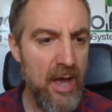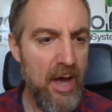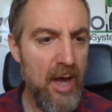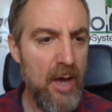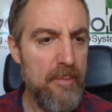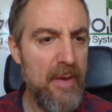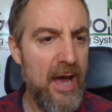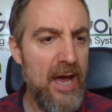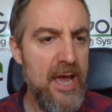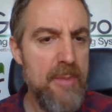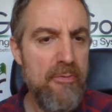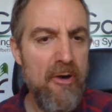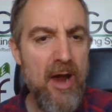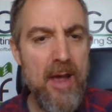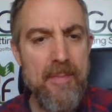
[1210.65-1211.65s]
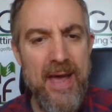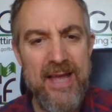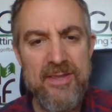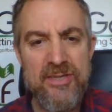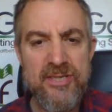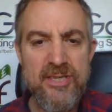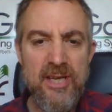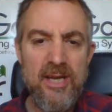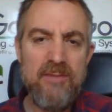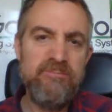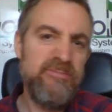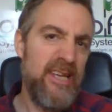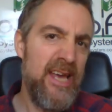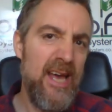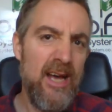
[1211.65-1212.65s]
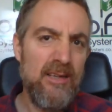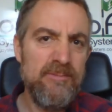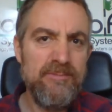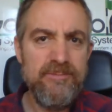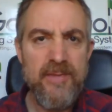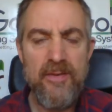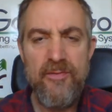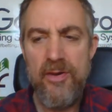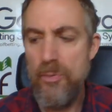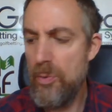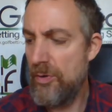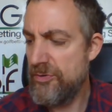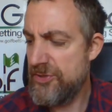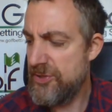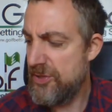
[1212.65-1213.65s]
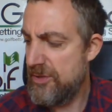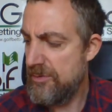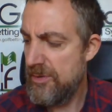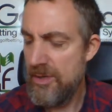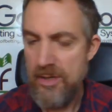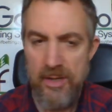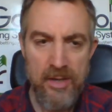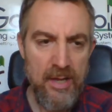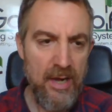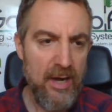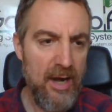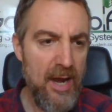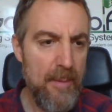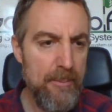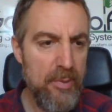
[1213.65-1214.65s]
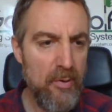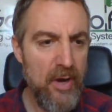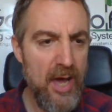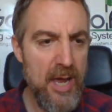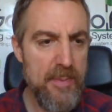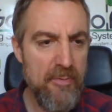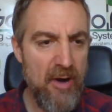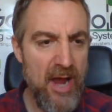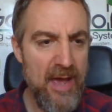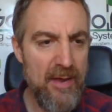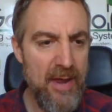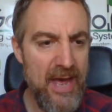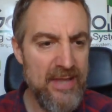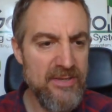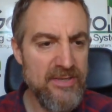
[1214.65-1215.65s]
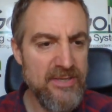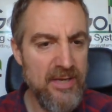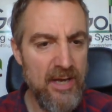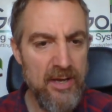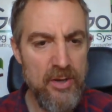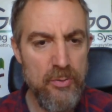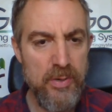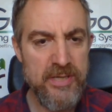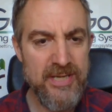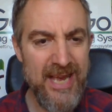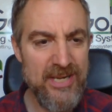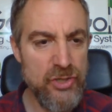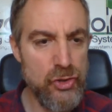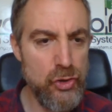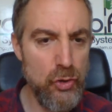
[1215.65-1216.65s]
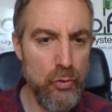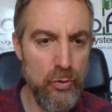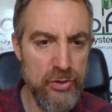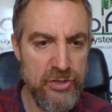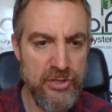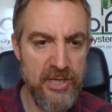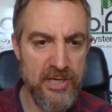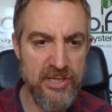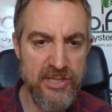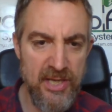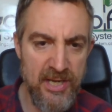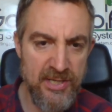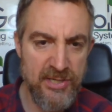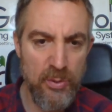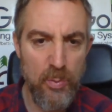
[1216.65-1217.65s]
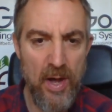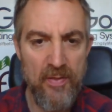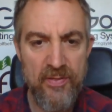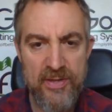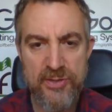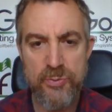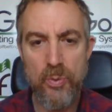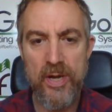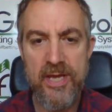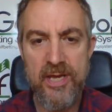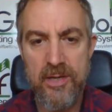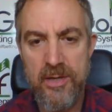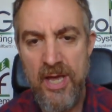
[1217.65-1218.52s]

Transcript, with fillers: Um, Abraham Ancer, yeah, if you want to lump on Abraham Ancer, who is as short as sixteen to one this week,